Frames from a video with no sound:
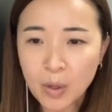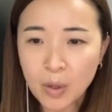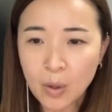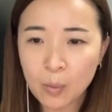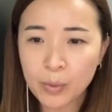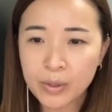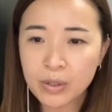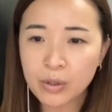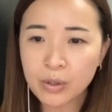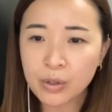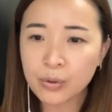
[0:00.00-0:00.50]

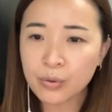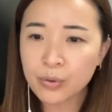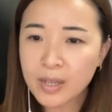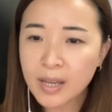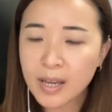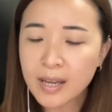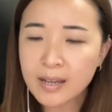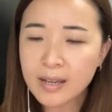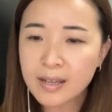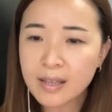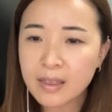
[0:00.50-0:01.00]
when you're
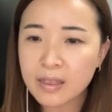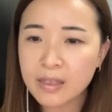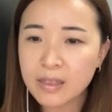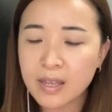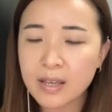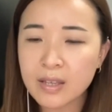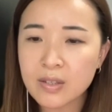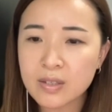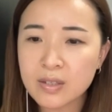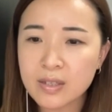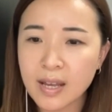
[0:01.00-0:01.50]
creating
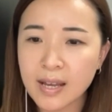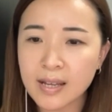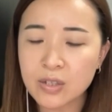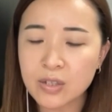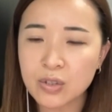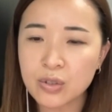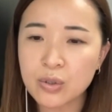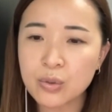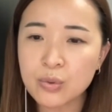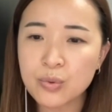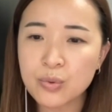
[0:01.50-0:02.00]
things
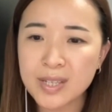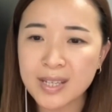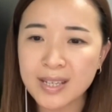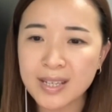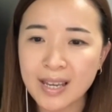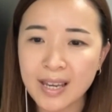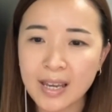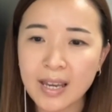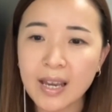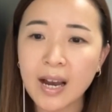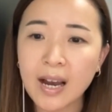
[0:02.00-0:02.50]
that's using
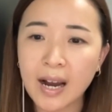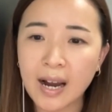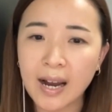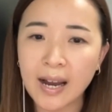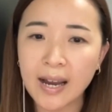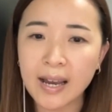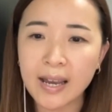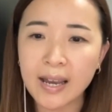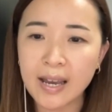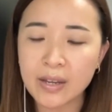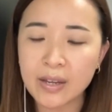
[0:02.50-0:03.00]

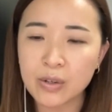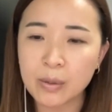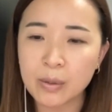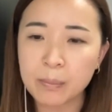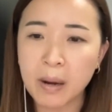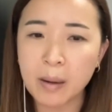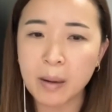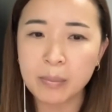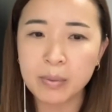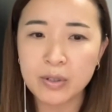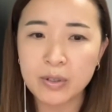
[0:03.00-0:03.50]
AI and you're
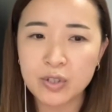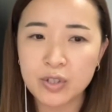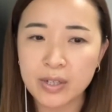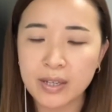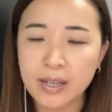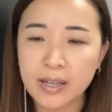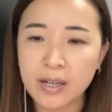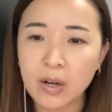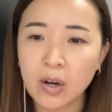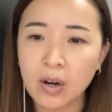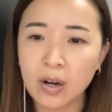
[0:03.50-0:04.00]

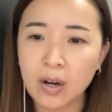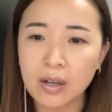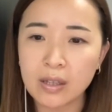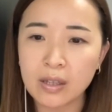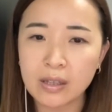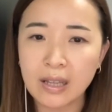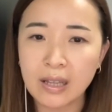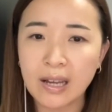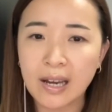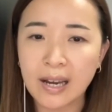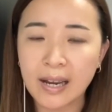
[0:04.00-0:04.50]
publishing it
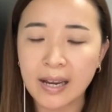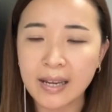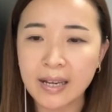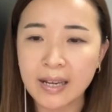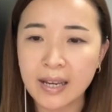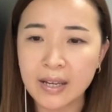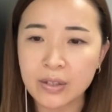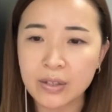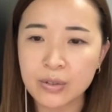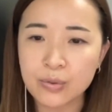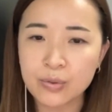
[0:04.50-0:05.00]
online
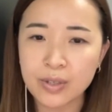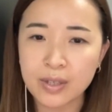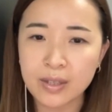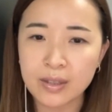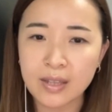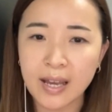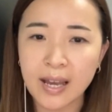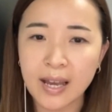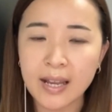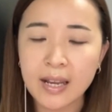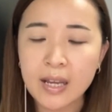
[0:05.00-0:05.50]
and
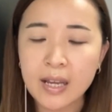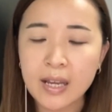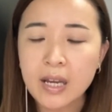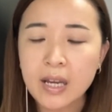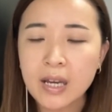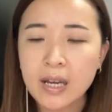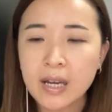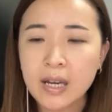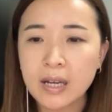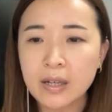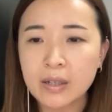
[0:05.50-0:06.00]
using that,
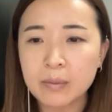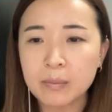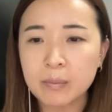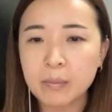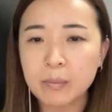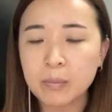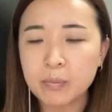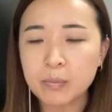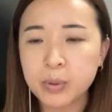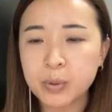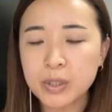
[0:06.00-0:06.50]

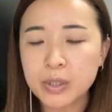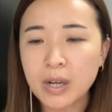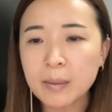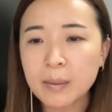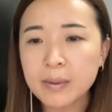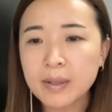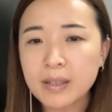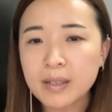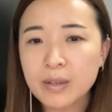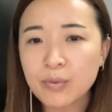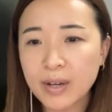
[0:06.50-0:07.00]

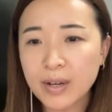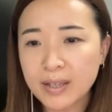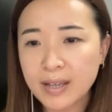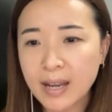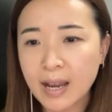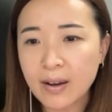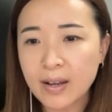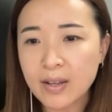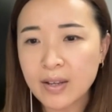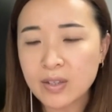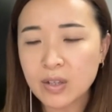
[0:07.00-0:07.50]
predominantly right
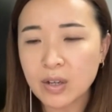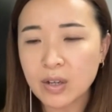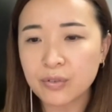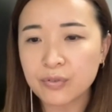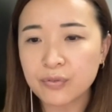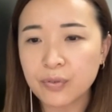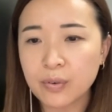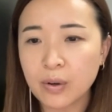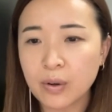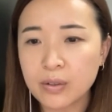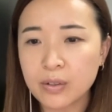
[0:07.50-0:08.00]
now, as
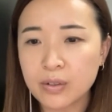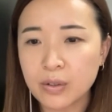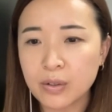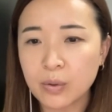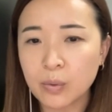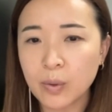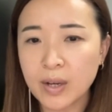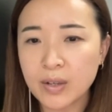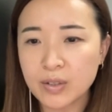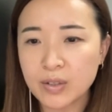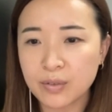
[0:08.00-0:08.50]

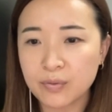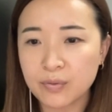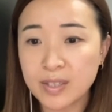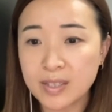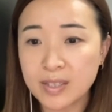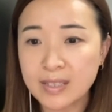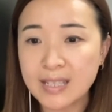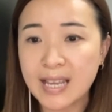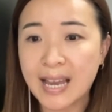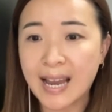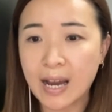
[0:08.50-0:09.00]
of
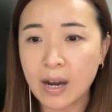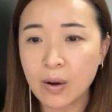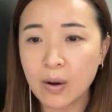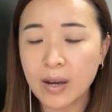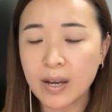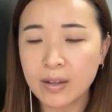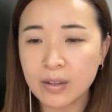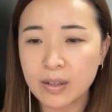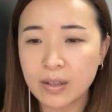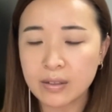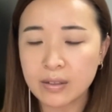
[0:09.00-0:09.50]
now,
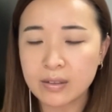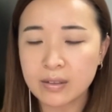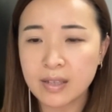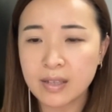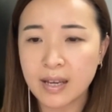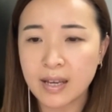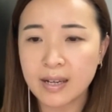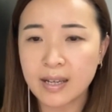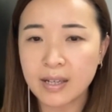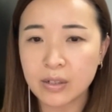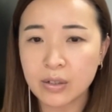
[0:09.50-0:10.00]

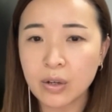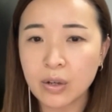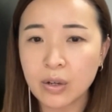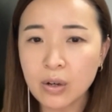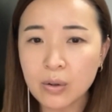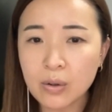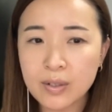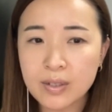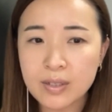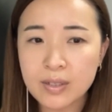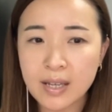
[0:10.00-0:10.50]
that I
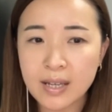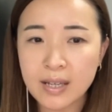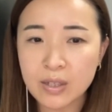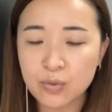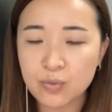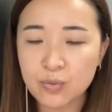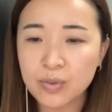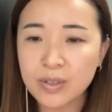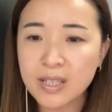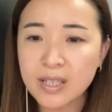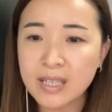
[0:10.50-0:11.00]
know, is that
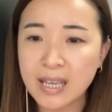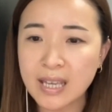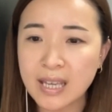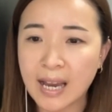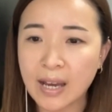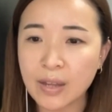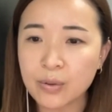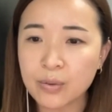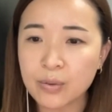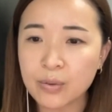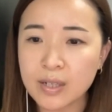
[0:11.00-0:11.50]
it's really
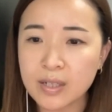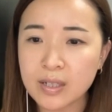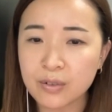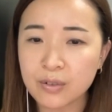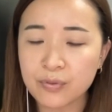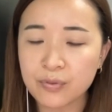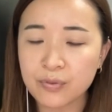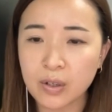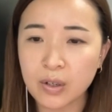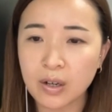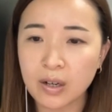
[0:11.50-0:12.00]
gathering
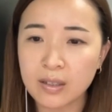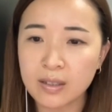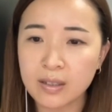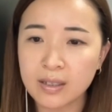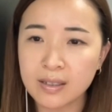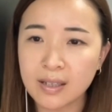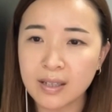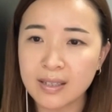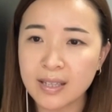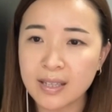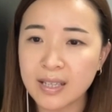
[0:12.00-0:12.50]
different
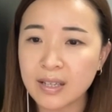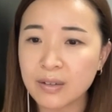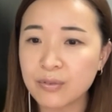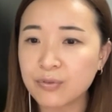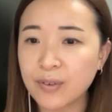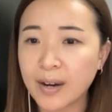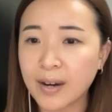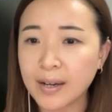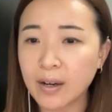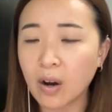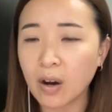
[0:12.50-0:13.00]
content that they can
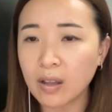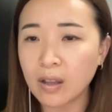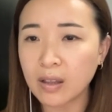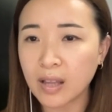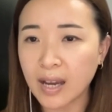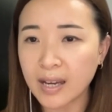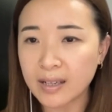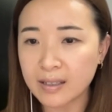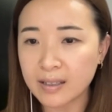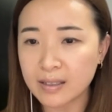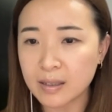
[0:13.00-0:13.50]
find
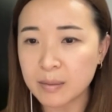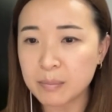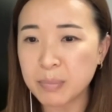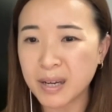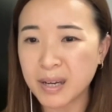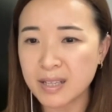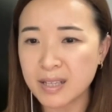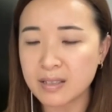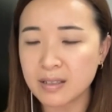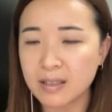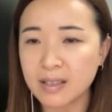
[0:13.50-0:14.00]
online and then
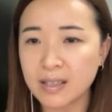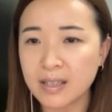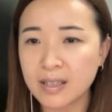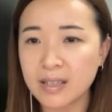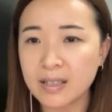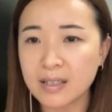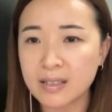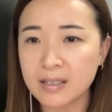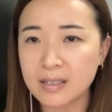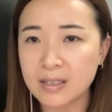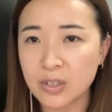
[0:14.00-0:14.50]
puzzling
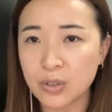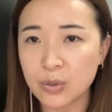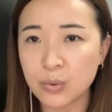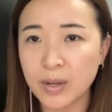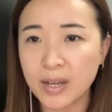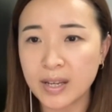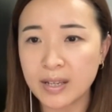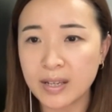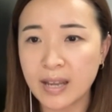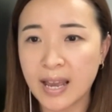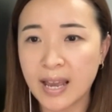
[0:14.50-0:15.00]
it into
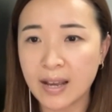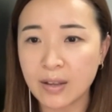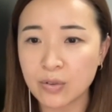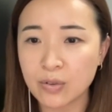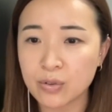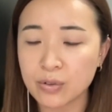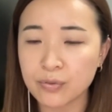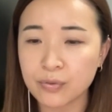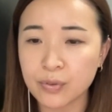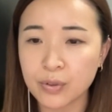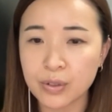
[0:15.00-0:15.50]
an
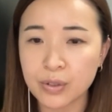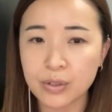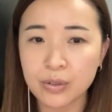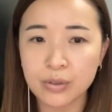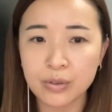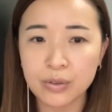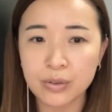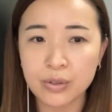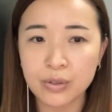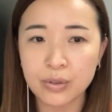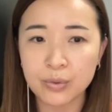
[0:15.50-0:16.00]
answer for you
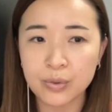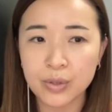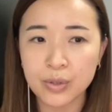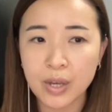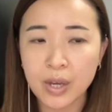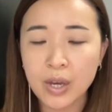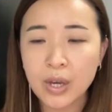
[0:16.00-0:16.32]
to use.